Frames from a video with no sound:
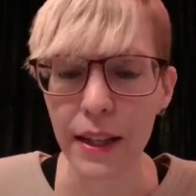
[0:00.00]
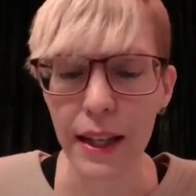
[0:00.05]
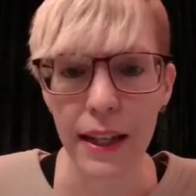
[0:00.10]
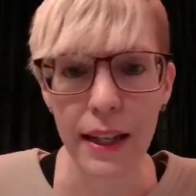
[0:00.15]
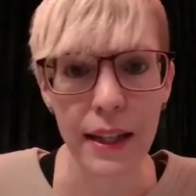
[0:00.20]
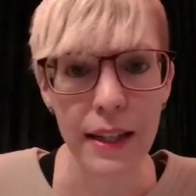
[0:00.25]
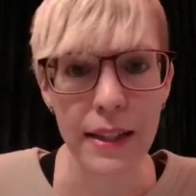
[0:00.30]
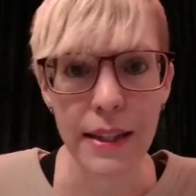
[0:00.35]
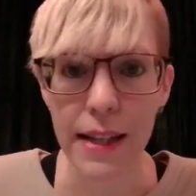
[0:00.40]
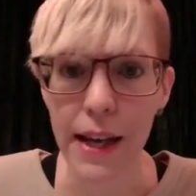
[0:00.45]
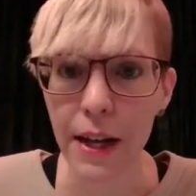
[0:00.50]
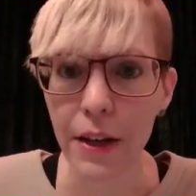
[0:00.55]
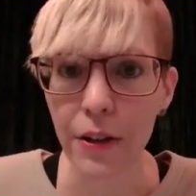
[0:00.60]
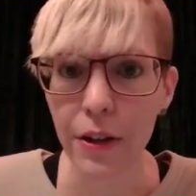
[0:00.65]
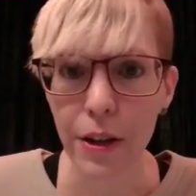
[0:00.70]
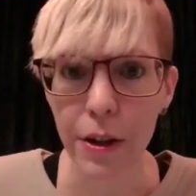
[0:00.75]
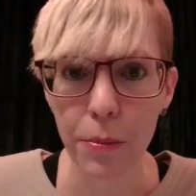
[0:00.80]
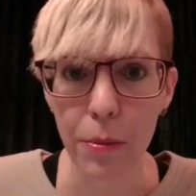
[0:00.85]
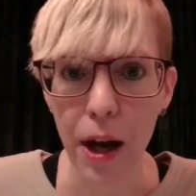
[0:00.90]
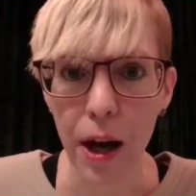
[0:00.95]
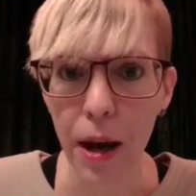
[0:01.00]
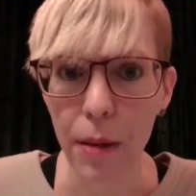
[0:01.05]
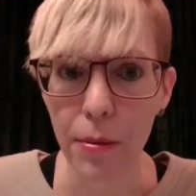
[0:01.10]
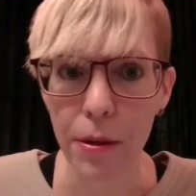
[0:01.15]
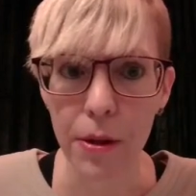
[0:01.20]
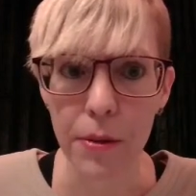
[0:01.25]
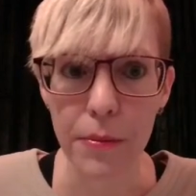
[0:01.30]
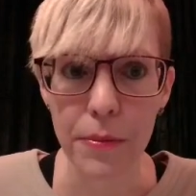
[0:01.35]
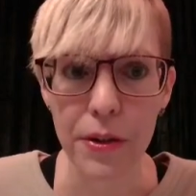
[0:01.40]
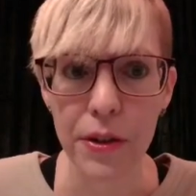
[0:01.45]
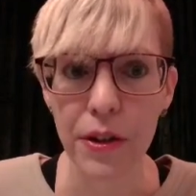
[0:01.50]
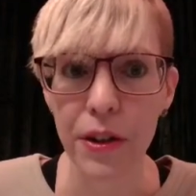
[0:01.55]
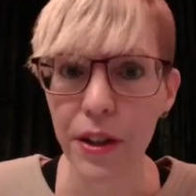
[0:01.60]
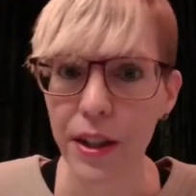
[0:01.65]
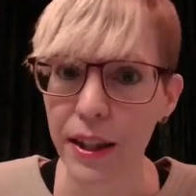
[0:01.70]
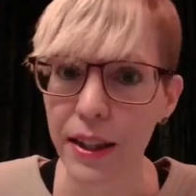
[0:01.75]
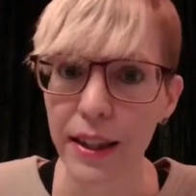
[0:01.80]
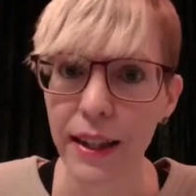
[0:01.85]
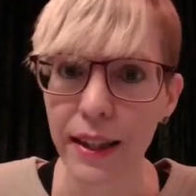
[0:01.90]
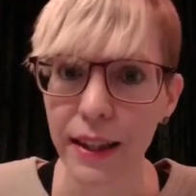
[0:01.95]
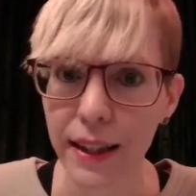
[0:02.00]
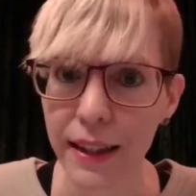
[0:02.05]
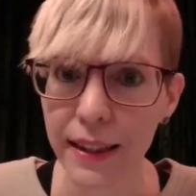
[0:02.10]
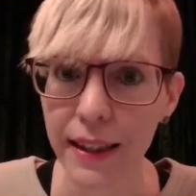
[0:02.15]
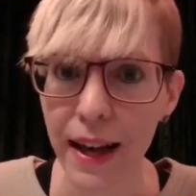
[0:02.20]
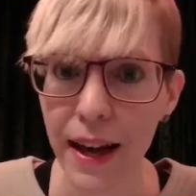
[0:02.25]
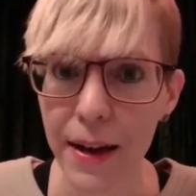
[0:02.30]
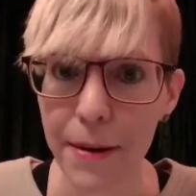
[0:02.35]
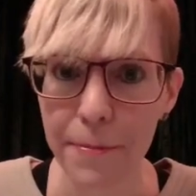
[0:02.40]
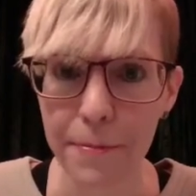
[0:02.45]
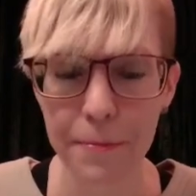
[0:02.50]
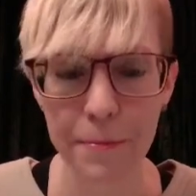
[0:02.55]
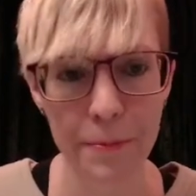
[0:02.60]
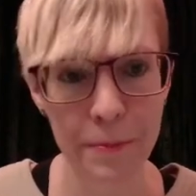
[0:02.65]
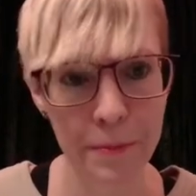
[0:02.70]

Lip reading: data integrity problems or anything like that.